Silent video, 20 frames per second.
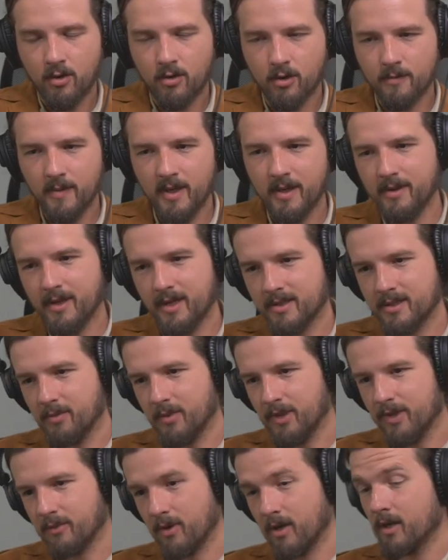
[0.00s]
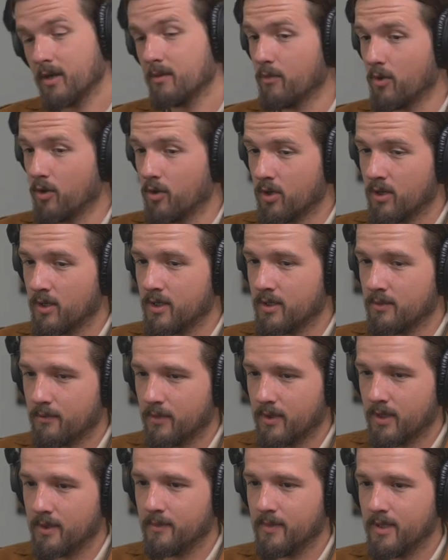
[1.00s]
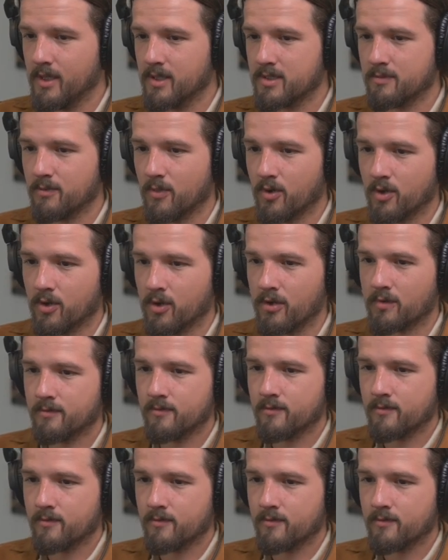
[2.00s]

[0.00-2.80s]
Or maybe that's completely wrong and more, maybe it's more.